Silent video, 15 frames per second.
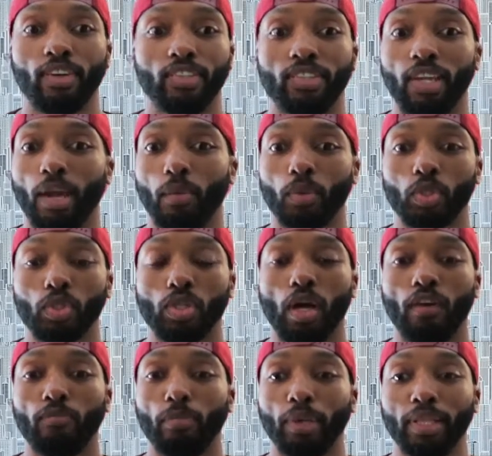first day was
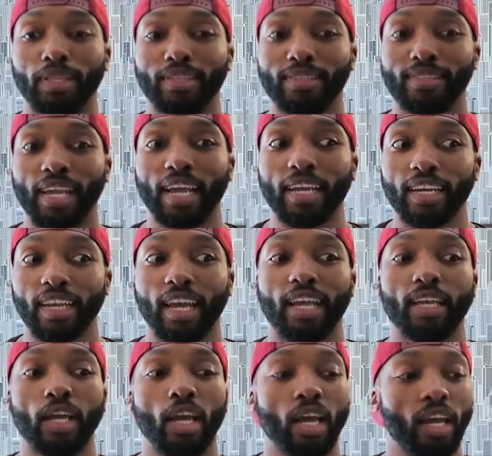tough, but the second
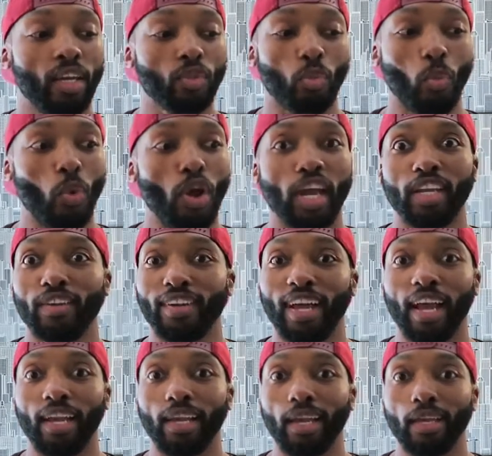day it's weird. You
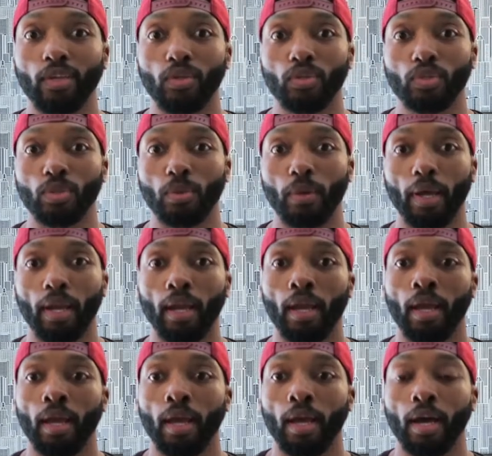kind of get used to it.
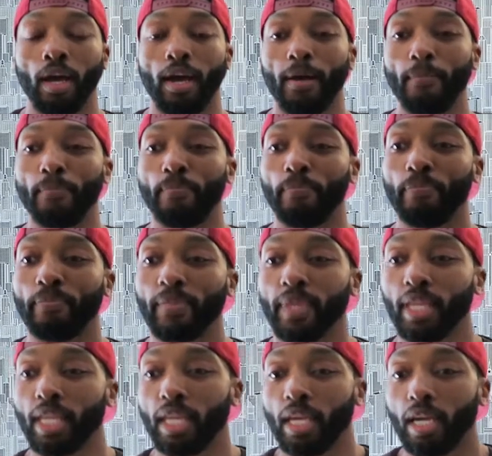Um,
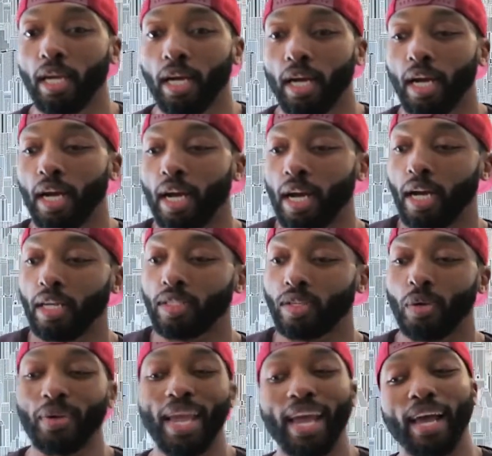
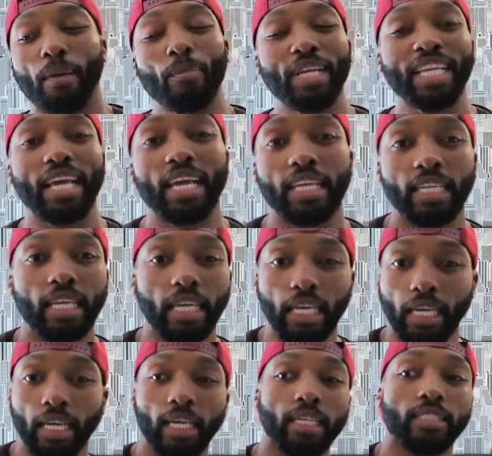so yeah, I mean, it,
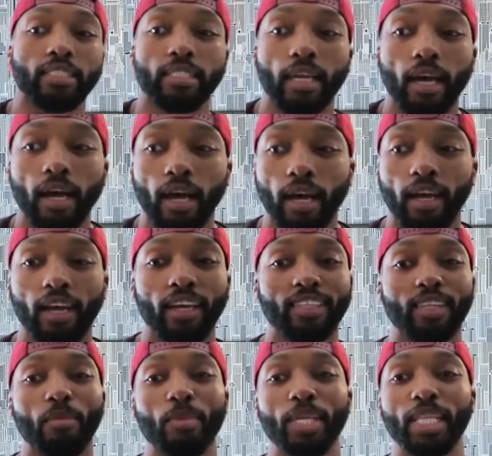it, it's uh,
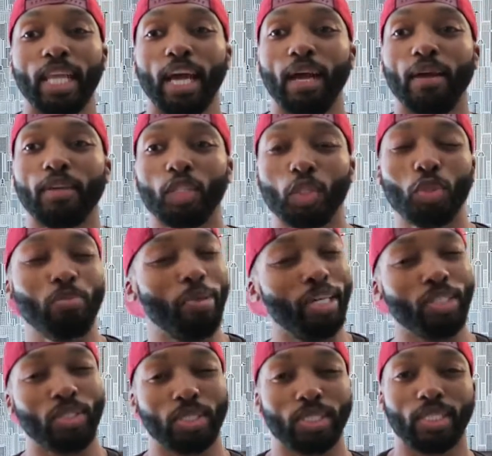something that should be
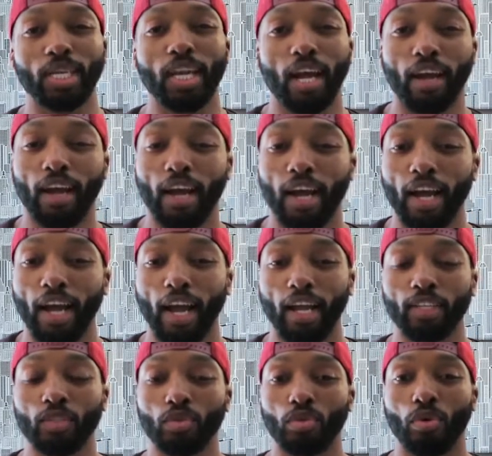interesting. I, I,
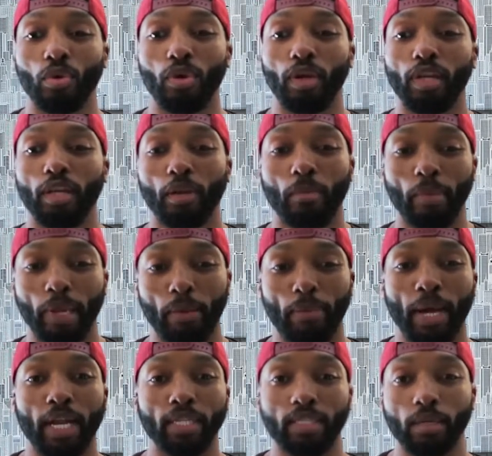I saw a little bit
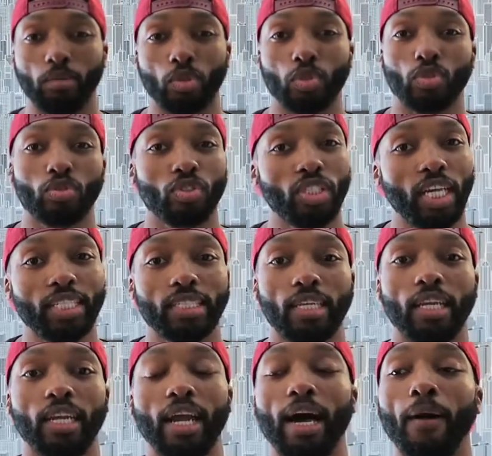about it, so I'm just
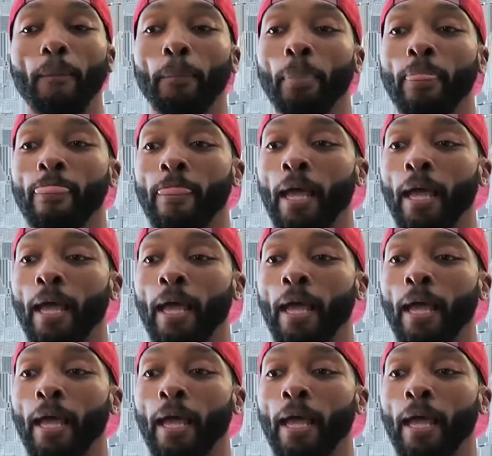testing it out.